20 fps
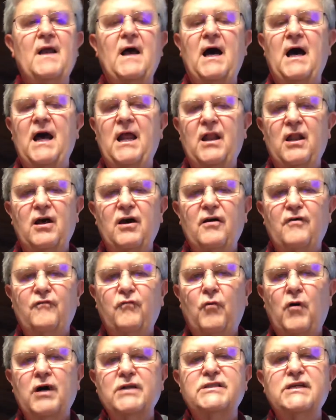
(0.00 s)
I love
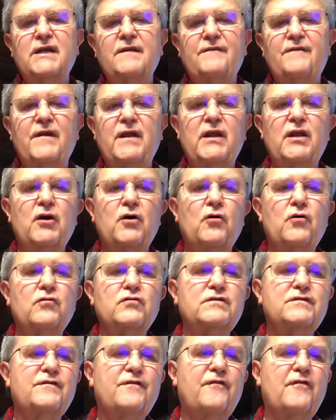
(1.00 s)
watching
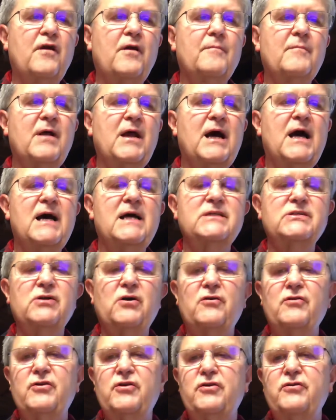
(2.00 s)
videos from guys
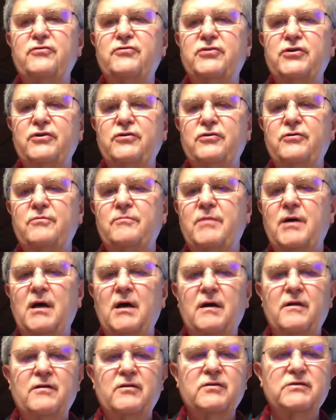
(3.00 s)
on YouTube.
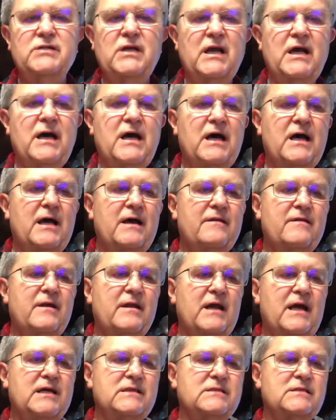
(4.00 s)
There's a guy that
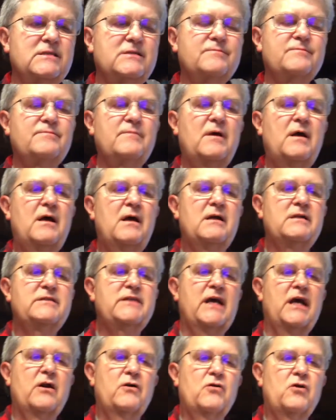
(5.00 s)
has a
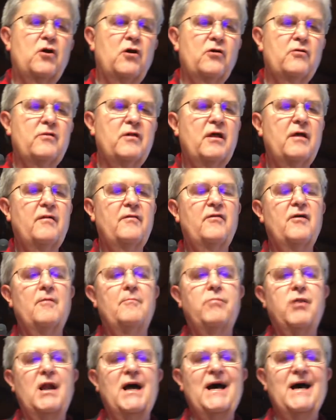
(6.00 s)
channel called The
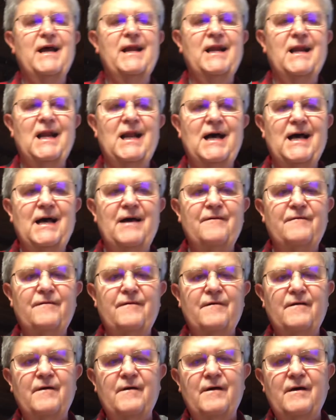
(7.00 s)
Blind Life.
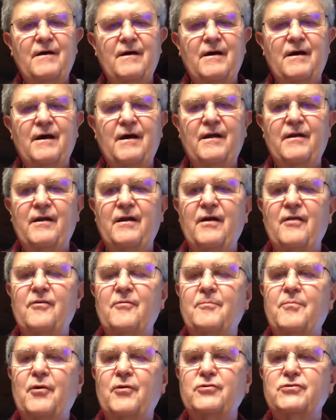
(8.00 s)
Another
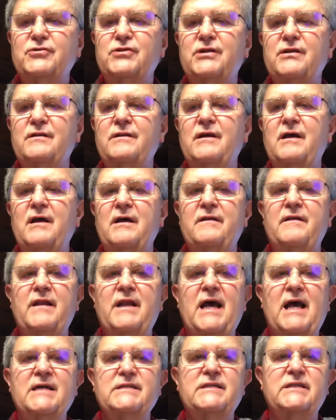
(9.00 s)
person that
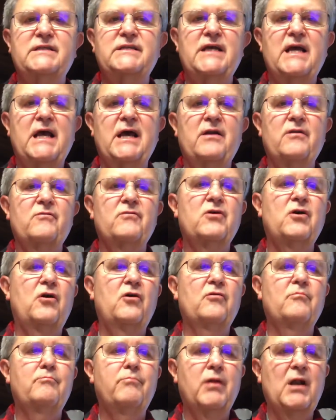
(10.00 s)
has a channel
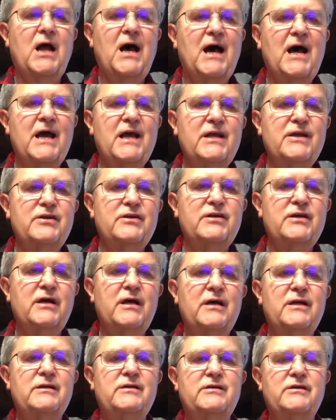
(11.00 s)
called Blind
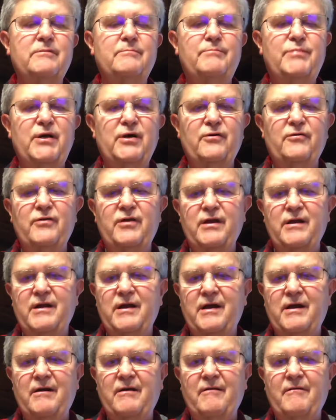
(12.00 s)
to
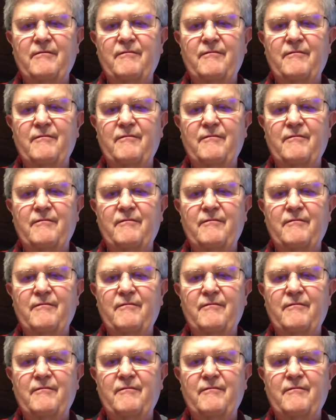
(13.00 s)
Billionaire.